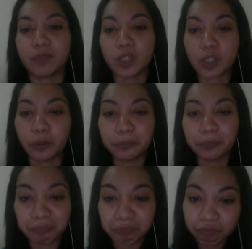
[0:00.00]
So,
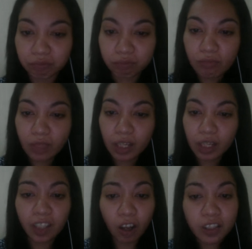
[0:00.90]

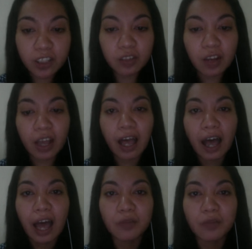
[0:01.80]
and also,
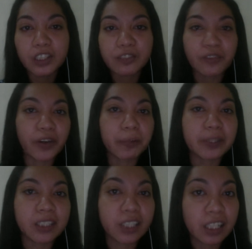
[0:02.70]
I was very
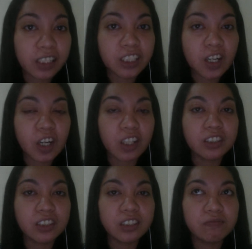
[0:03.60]
particular
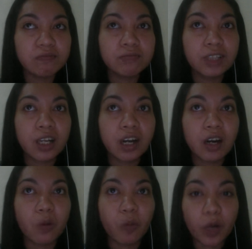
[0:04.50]
on
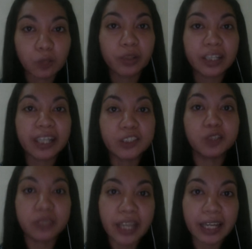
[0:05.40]
what will I
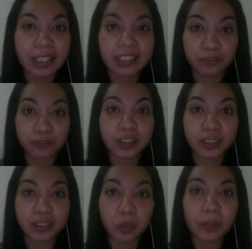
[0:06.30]
do next after
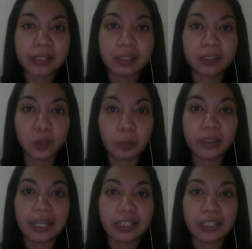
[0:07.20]
the
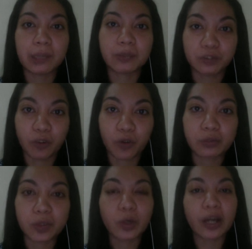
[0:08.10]
global landscapes
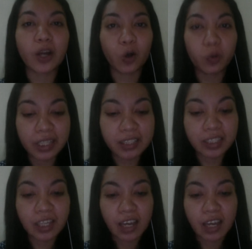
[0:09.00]
forum. So I always